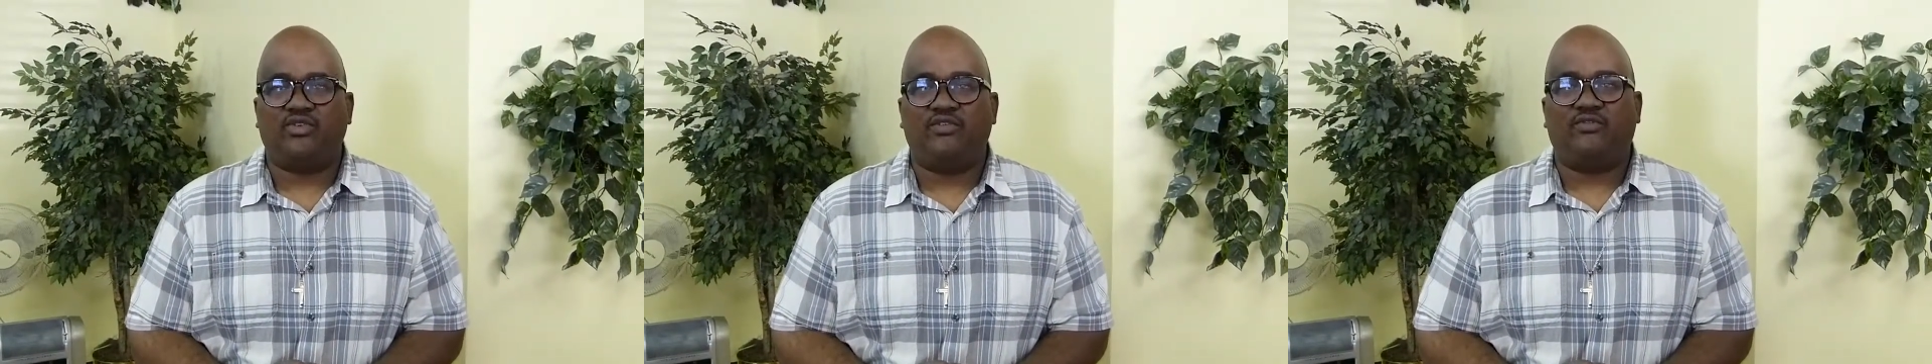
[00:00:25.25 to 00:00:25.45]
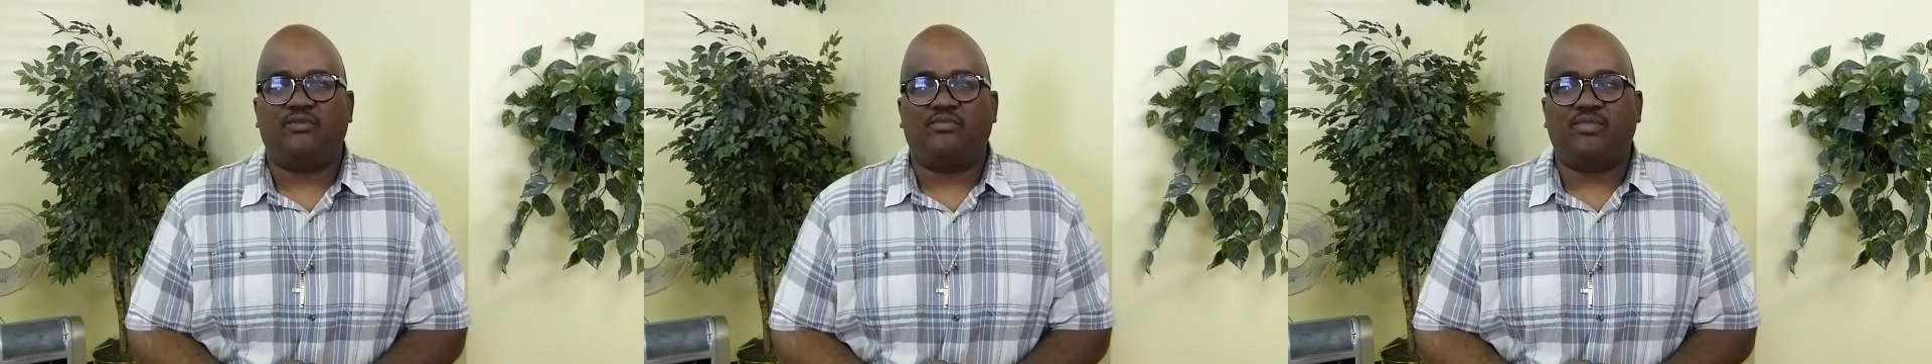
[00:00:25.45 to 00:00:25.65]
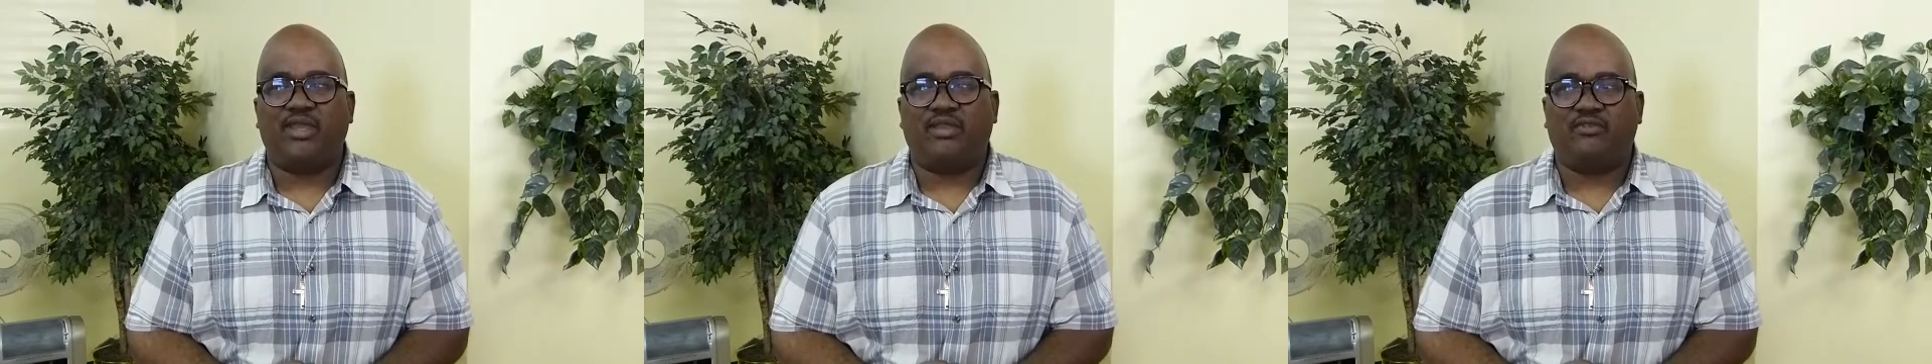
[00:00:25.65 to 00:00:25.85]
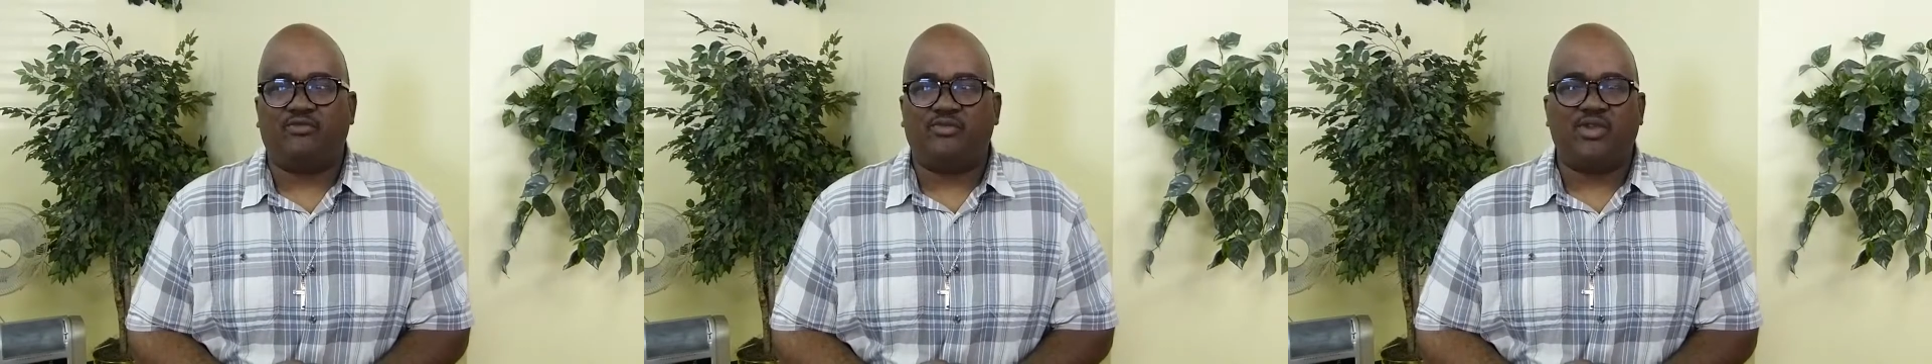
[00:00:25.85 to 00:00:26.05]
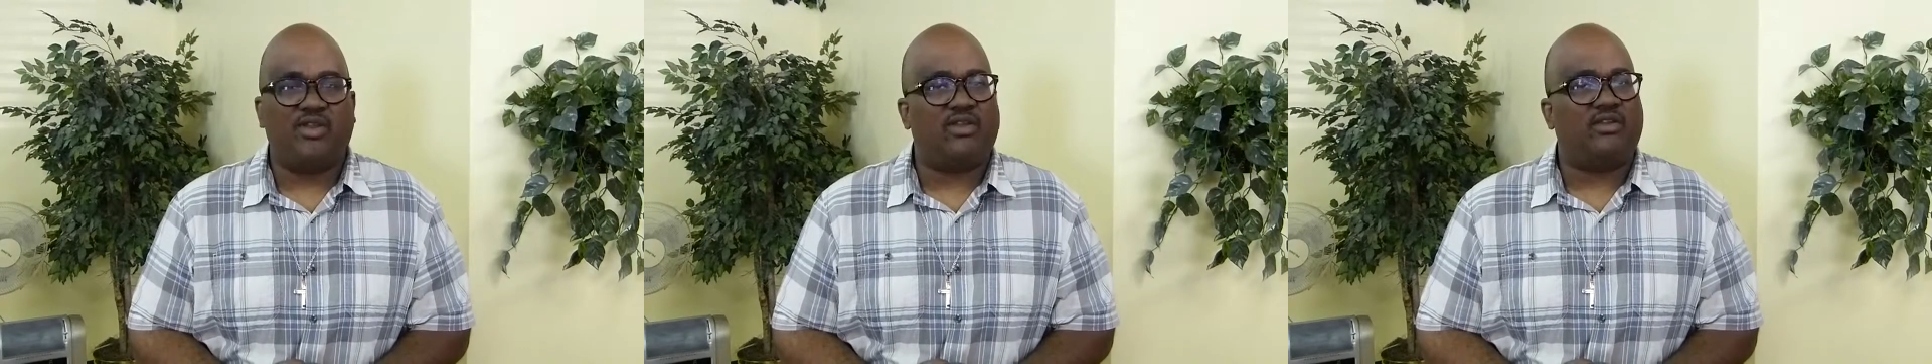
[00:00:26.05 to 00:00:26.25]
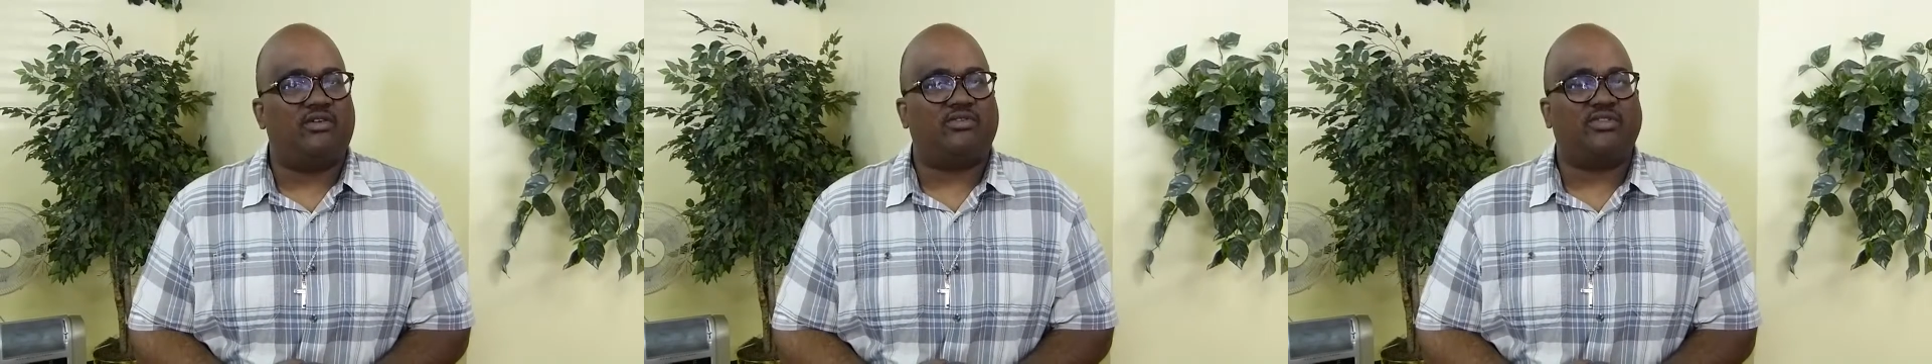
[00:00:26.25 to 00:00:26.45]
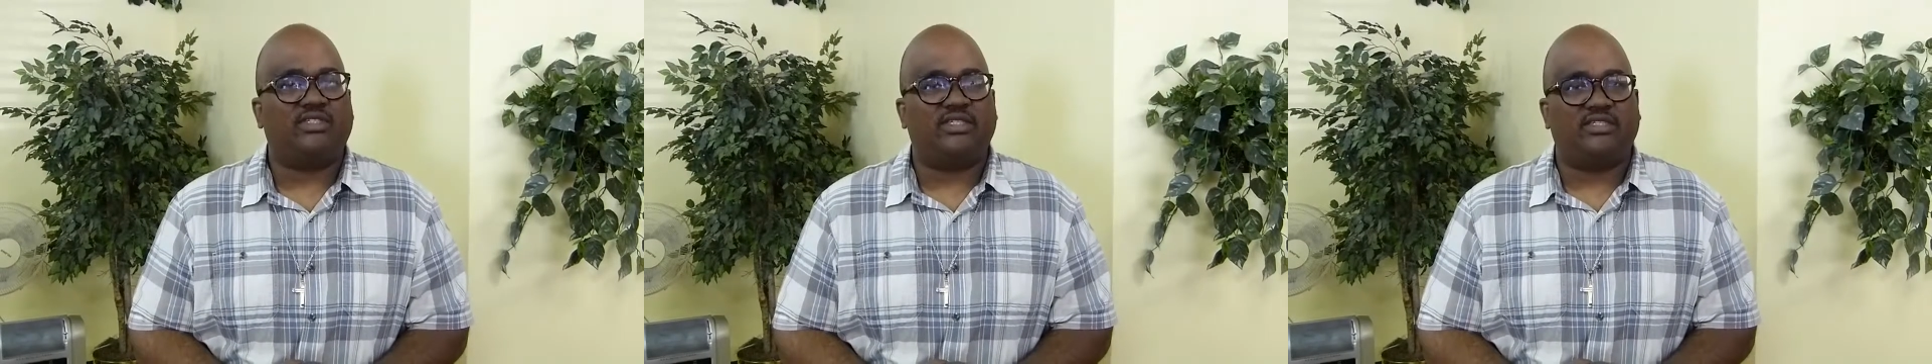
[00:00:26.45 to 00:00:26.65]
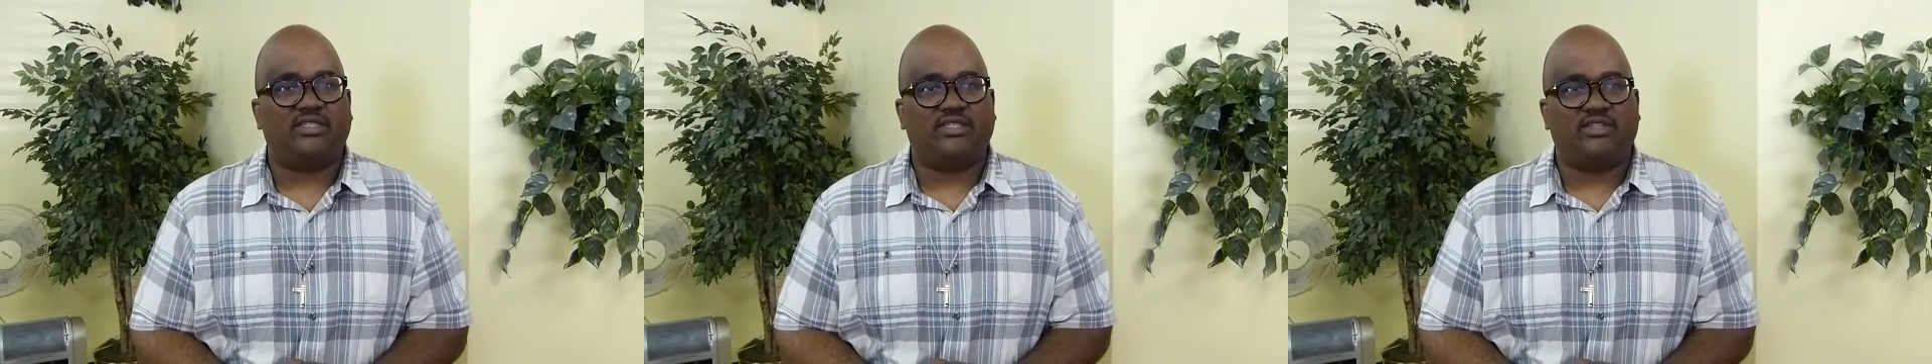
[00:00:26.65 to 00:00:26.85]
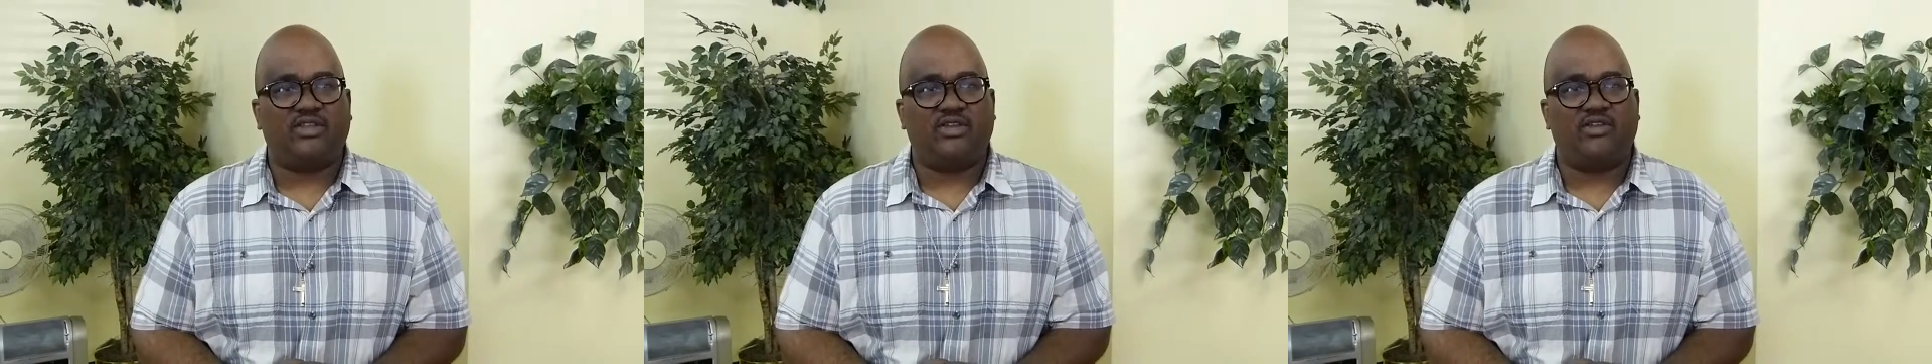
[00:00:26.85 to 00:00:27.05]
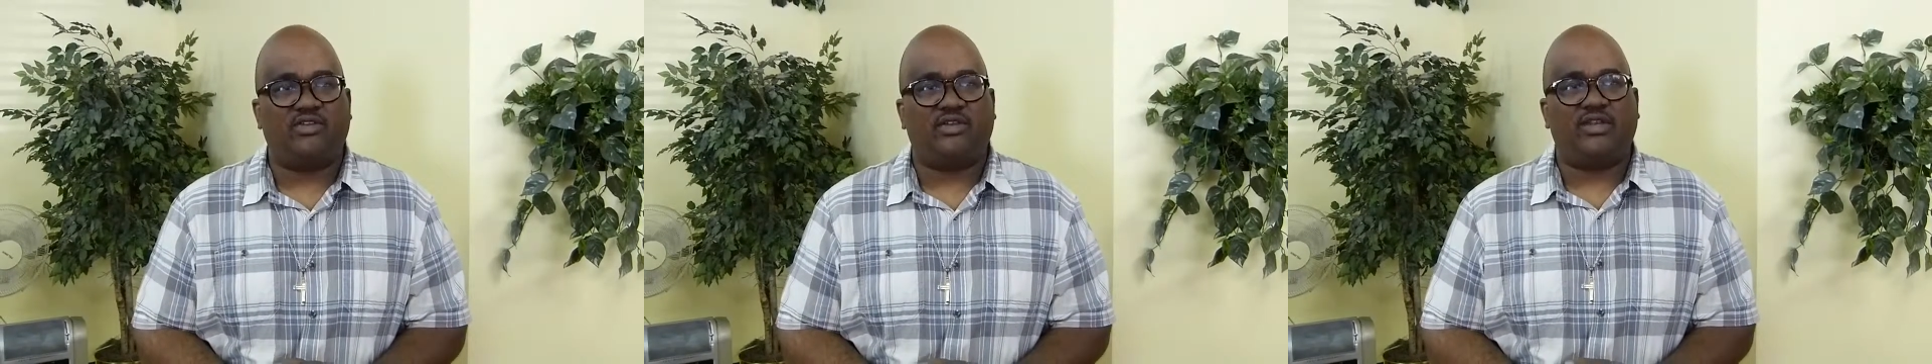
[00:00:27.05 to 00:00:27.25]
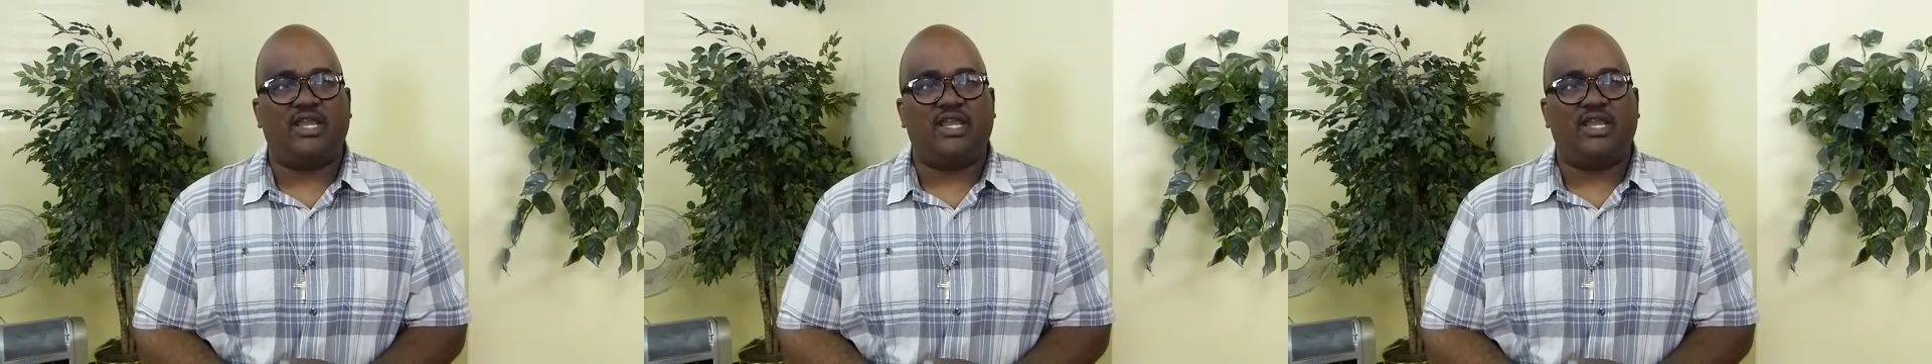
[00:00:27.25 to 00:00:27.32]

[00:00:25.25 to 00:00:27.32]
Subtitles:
street from Bank of America on 63rd.